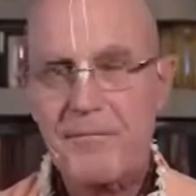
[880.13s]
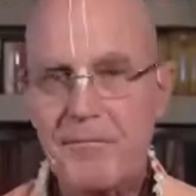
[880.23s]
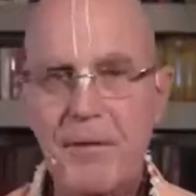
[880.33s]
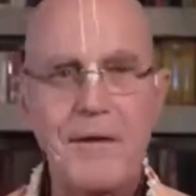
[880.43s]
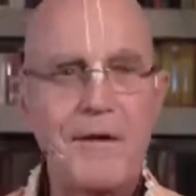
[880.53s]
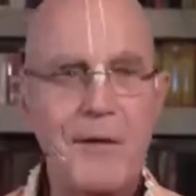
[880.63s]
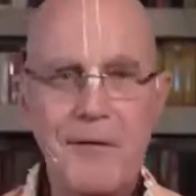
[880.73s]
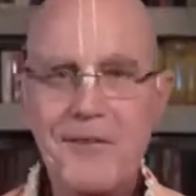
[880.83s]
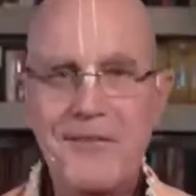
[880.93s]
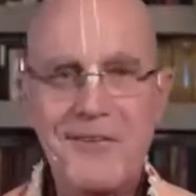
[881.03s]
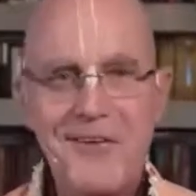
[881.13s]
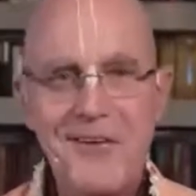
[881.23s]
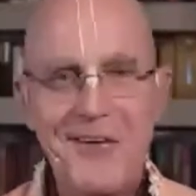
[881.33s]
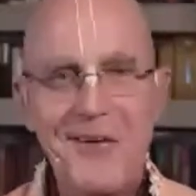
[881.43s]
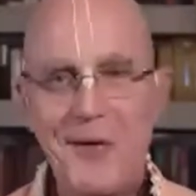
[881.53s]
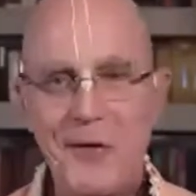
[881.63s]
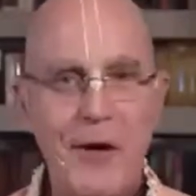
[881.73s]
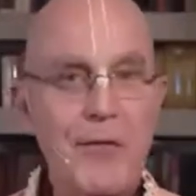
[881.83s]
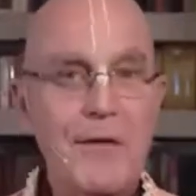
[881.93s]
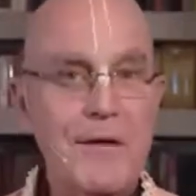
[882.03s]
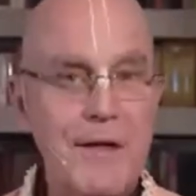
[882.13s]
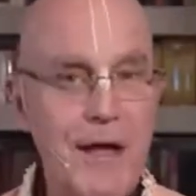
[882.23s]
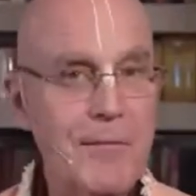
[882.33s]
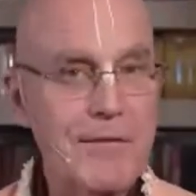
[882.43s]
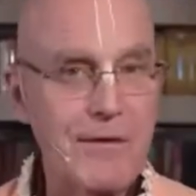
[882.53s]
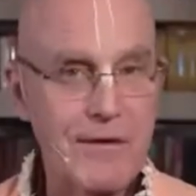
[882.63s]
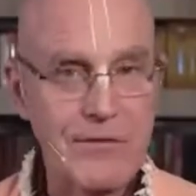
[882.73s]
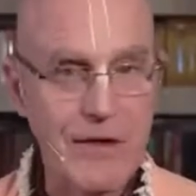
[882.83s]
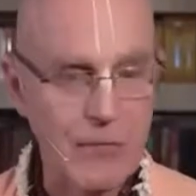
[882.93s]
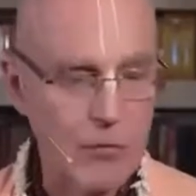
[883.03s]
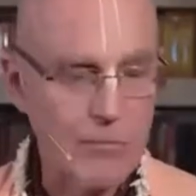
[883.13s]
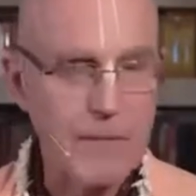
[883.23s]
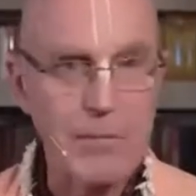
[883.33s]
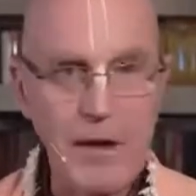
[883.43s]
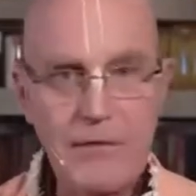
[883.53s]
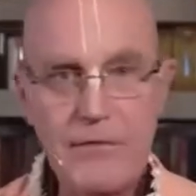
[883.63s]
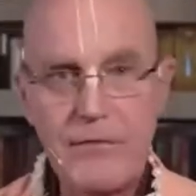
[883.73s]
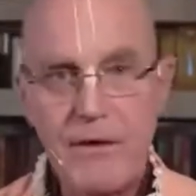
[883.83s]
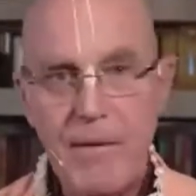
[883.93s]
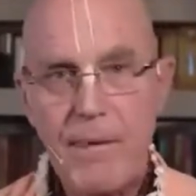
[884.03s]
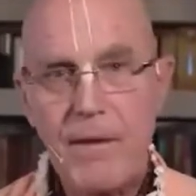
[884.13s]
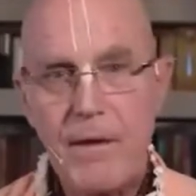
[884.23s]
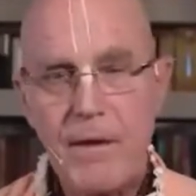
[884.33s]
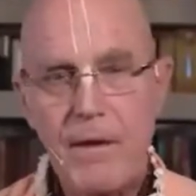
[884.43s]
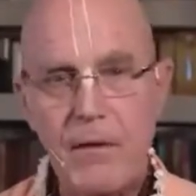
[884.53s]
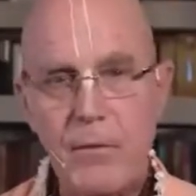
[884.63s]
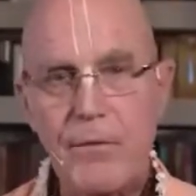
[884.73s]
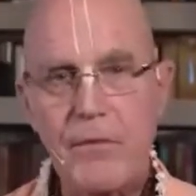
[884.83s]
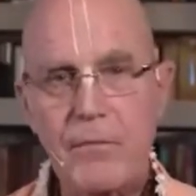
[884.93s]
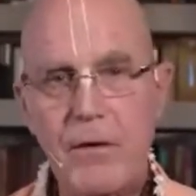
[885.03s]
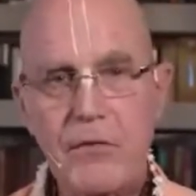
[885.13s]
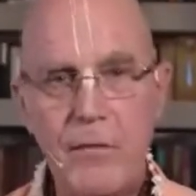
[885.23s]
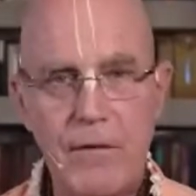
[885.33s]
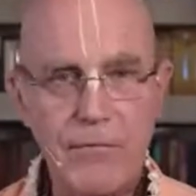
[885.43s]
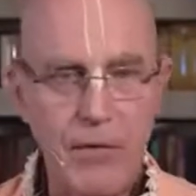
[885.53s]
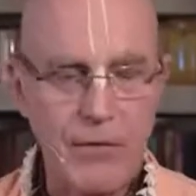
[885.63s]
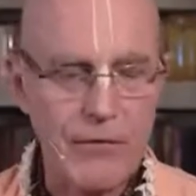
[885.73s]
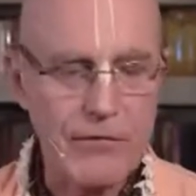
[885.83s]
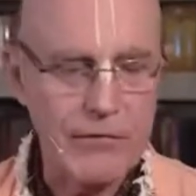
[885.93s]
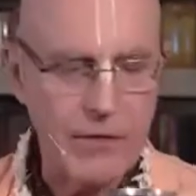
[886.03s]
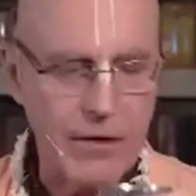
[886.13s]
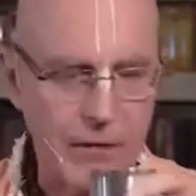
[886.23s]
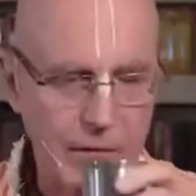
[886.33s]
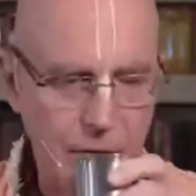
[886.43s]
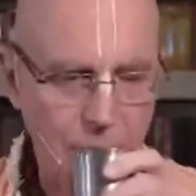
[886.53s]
pandemics, or other calamities, and will be blessed with as much rainfall as desired.